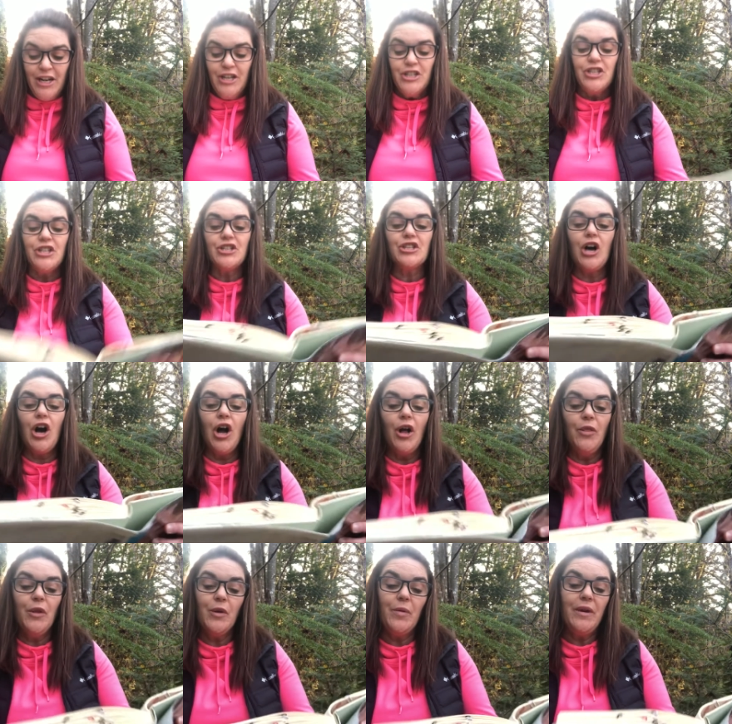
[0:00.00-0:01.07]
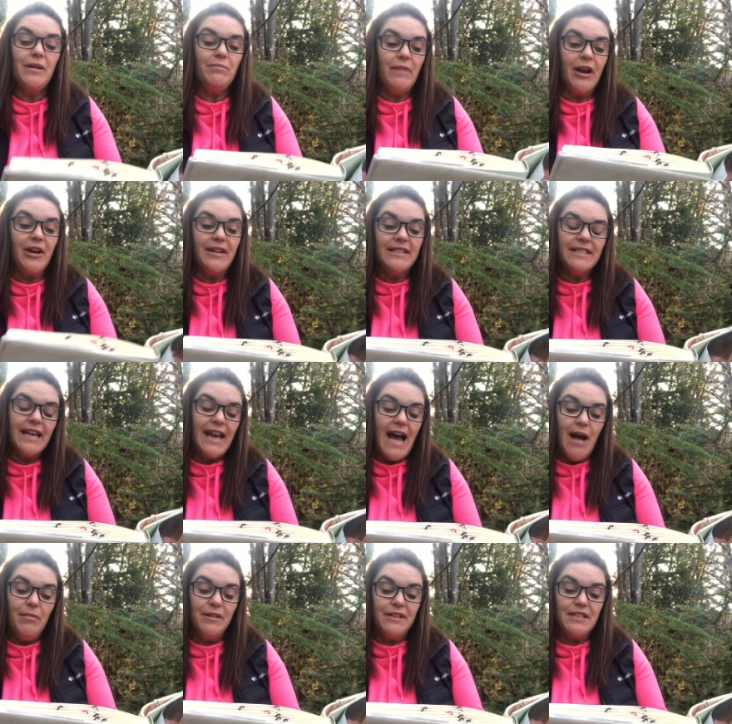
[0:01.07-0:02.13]
She is called the Queen Mary, said
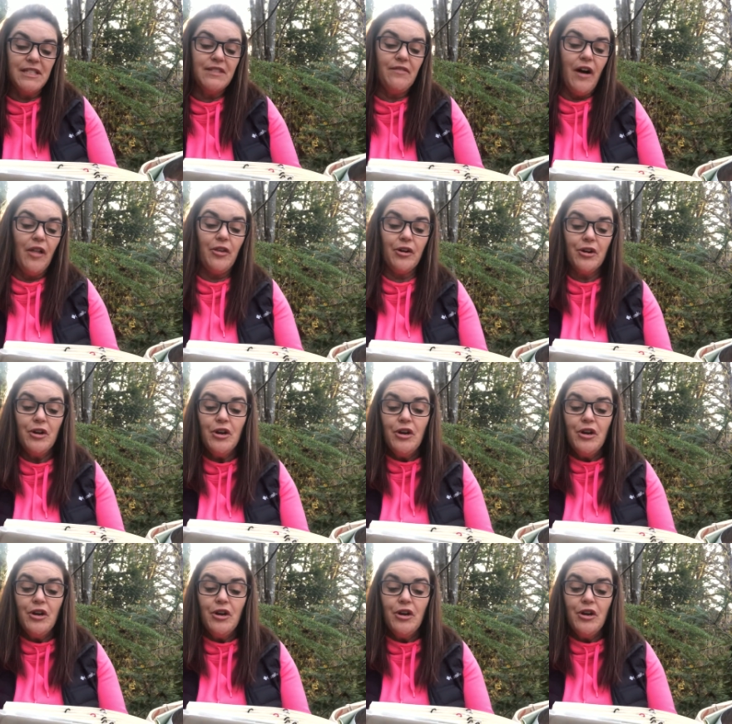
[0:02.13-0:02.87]
Abilene's father.